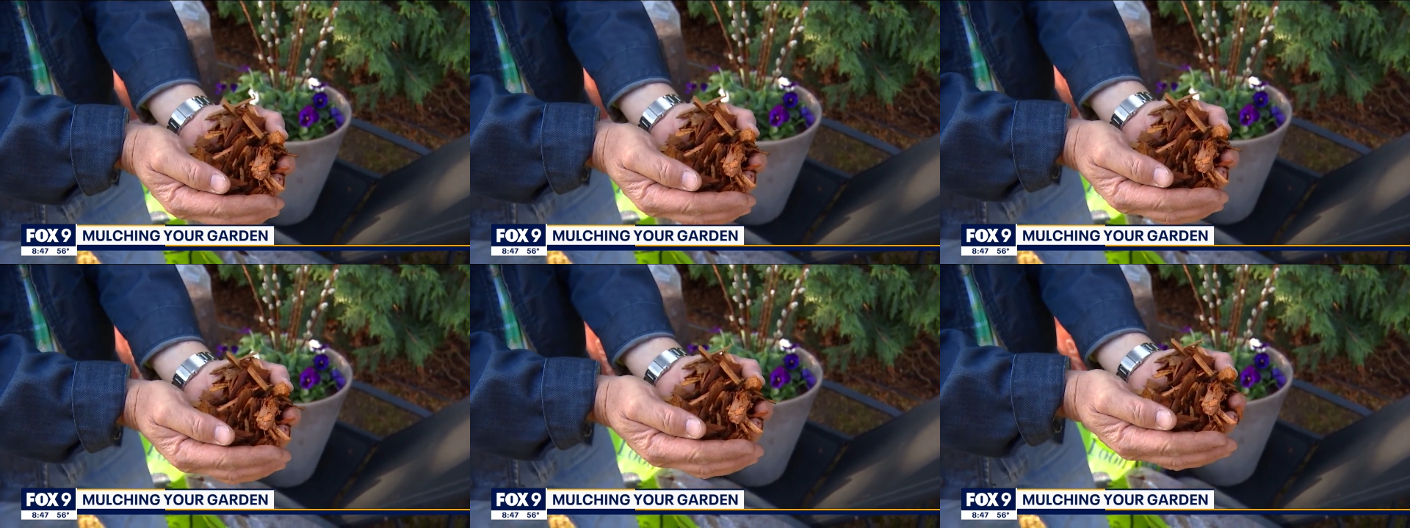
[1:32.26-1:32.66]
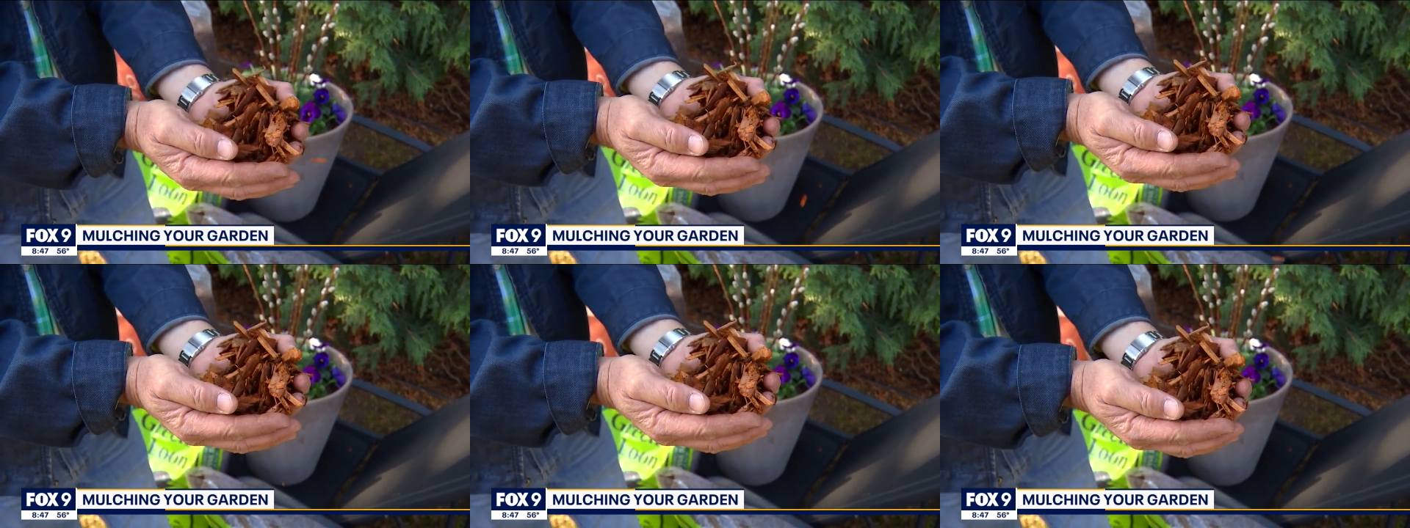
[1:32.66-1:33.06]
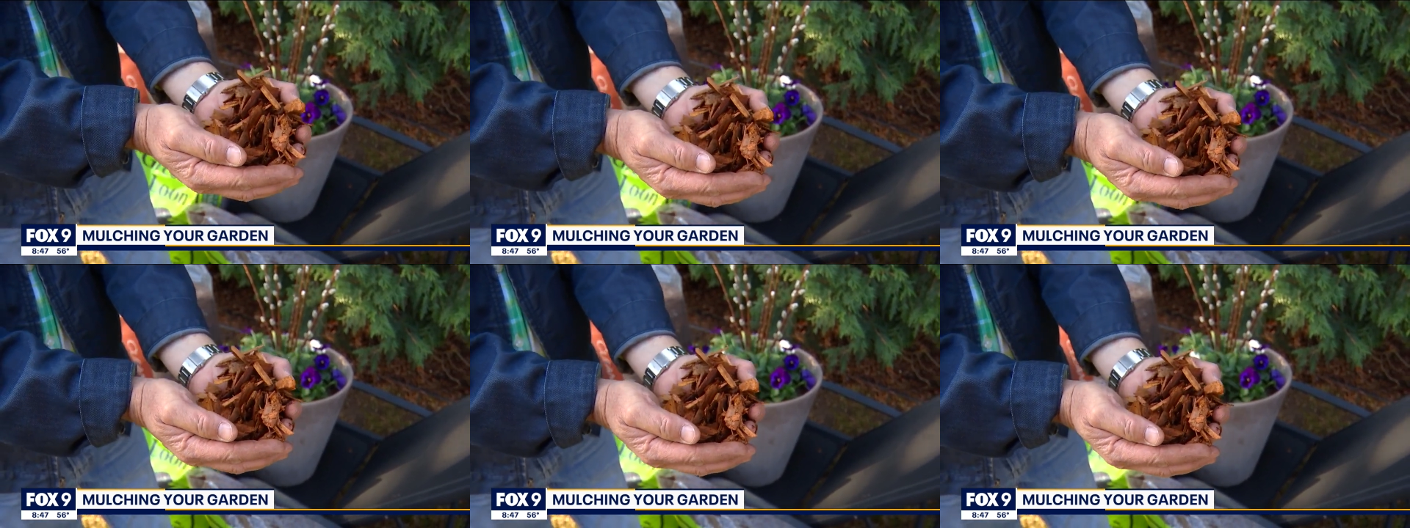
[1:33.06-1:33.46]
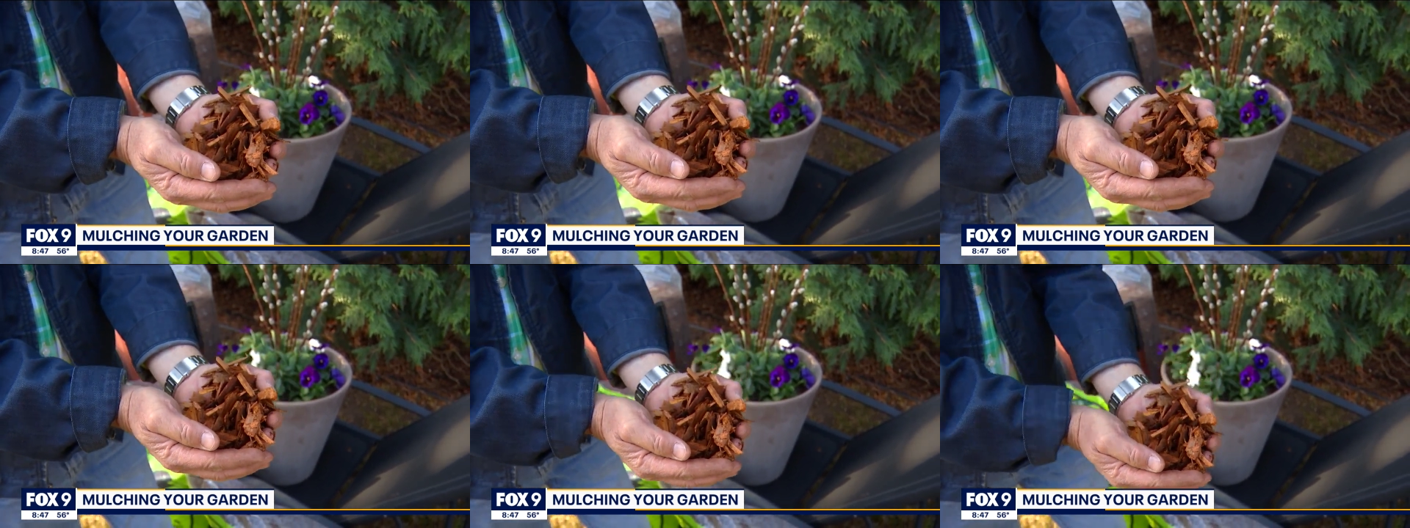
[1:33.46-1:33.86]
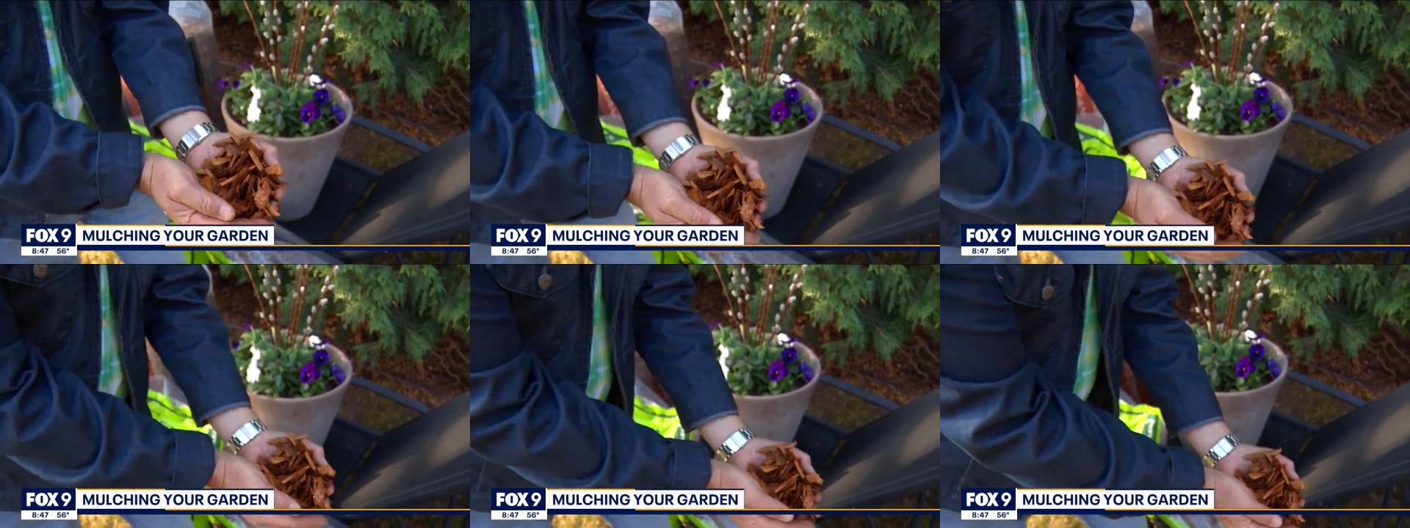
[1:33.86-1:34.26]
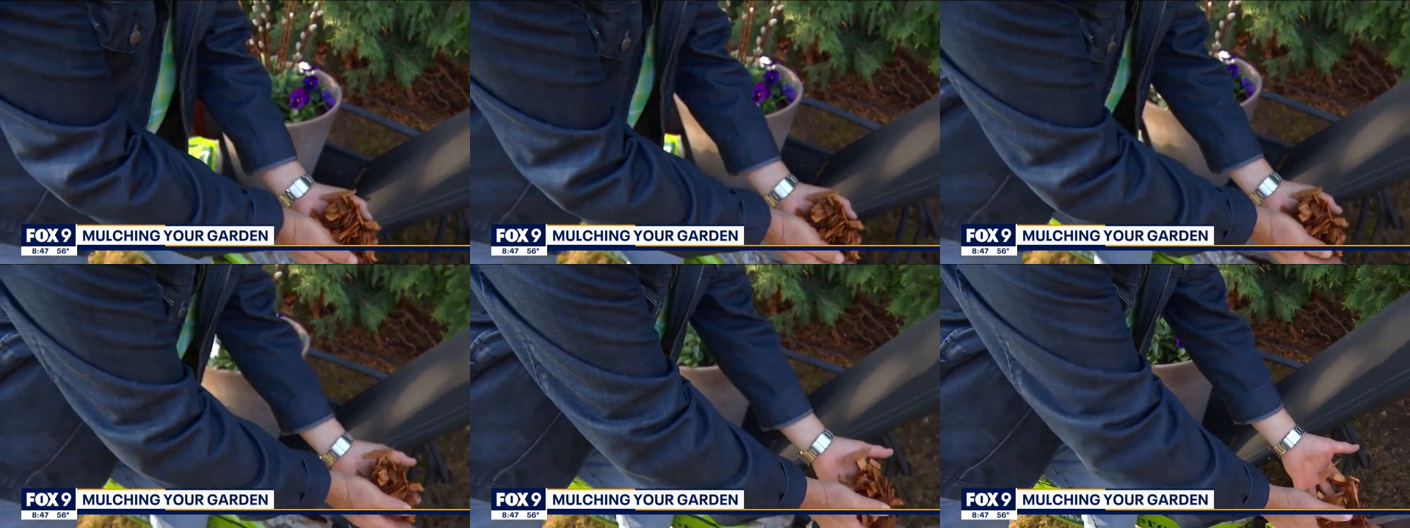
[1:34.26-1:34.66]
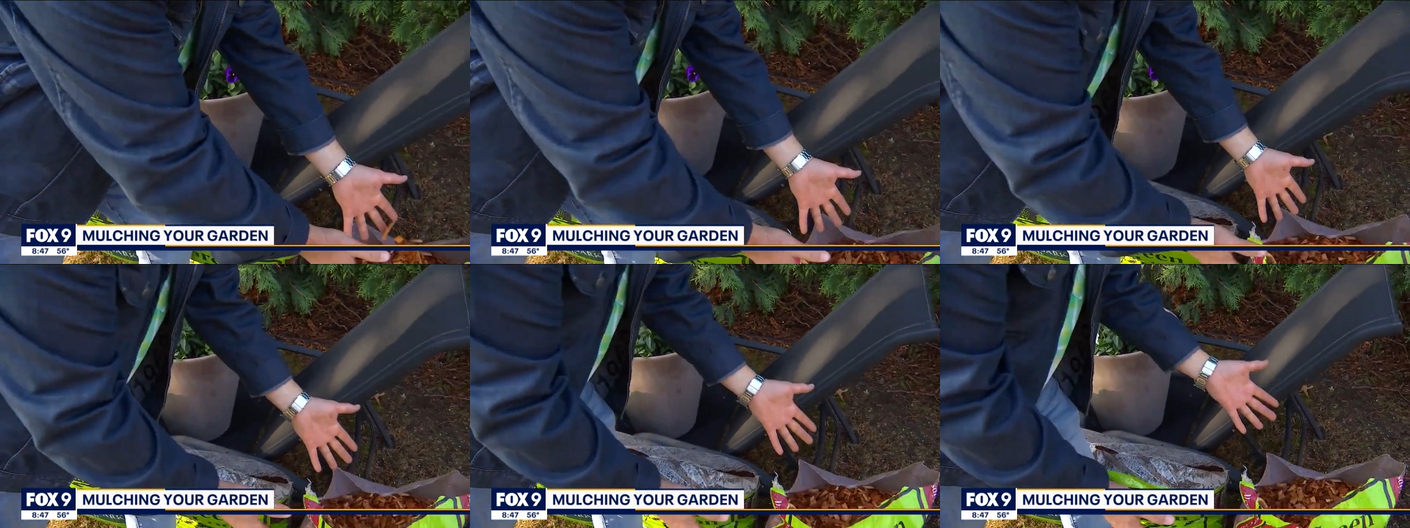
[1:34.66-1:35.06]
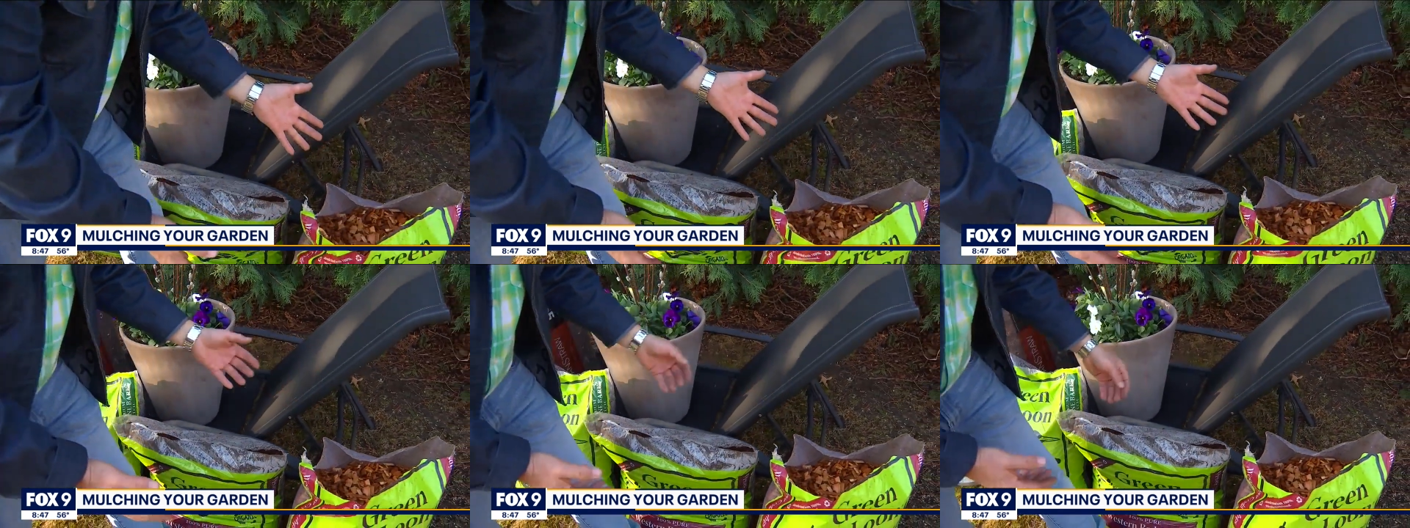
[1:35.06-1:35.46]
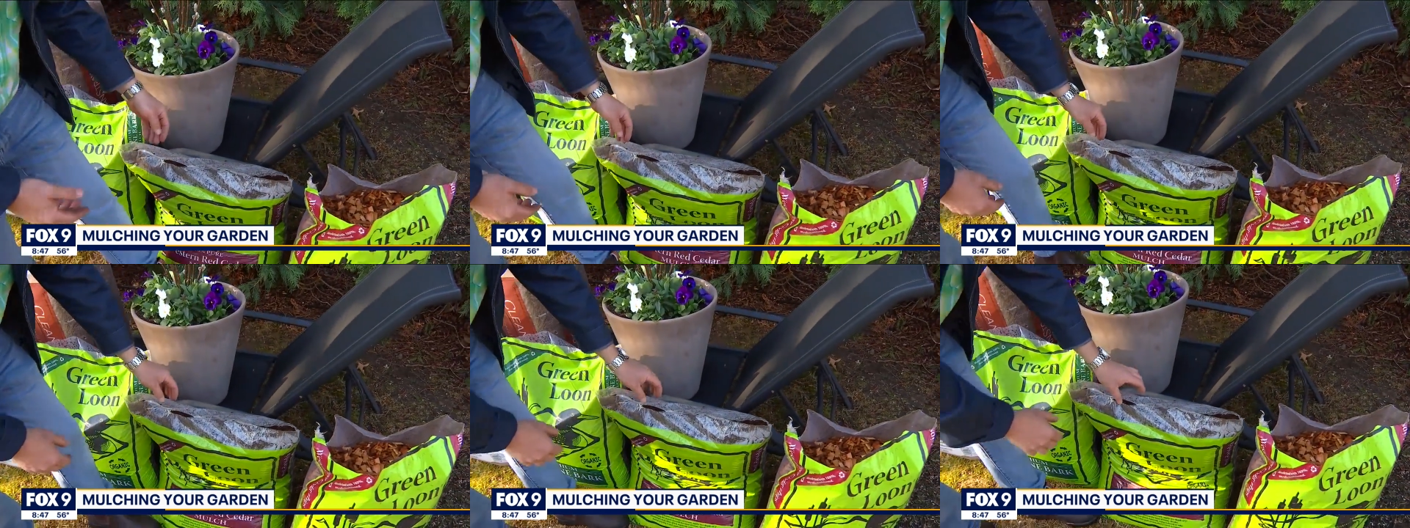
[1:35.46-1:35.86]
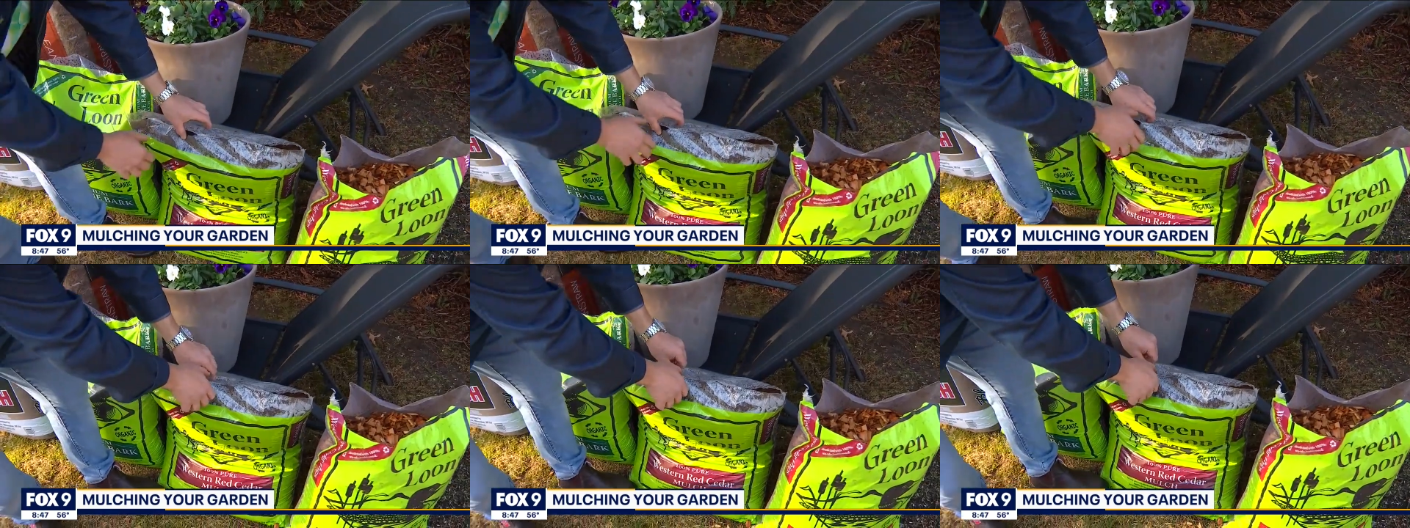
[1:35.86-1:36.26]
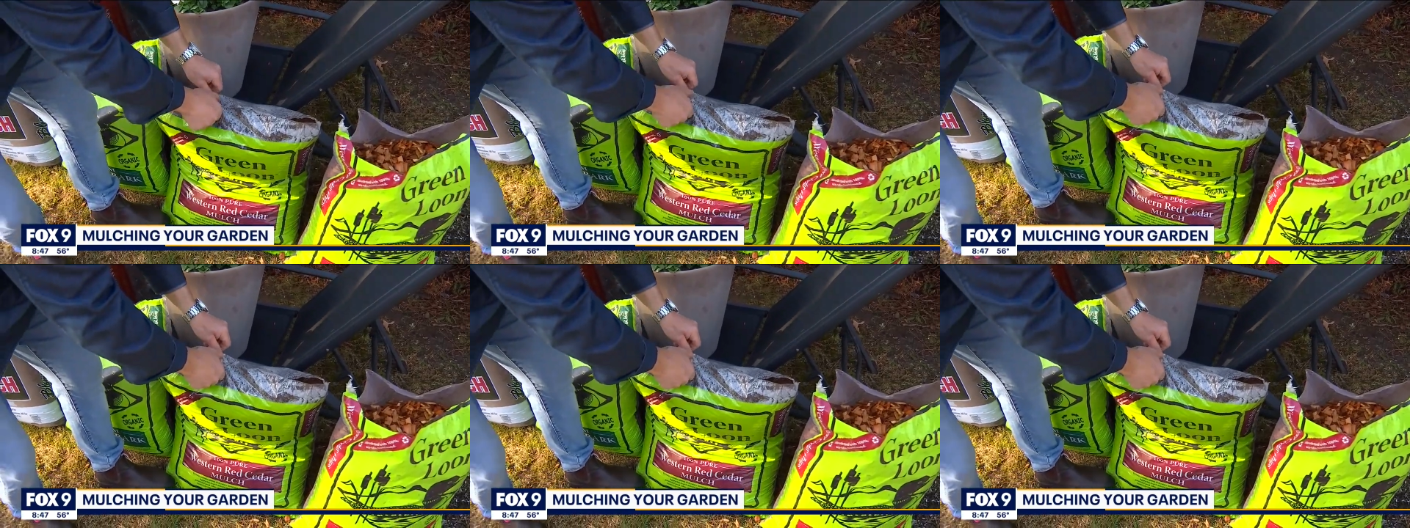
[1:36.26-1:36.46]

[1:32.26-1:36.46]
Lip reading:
(no speaker visible)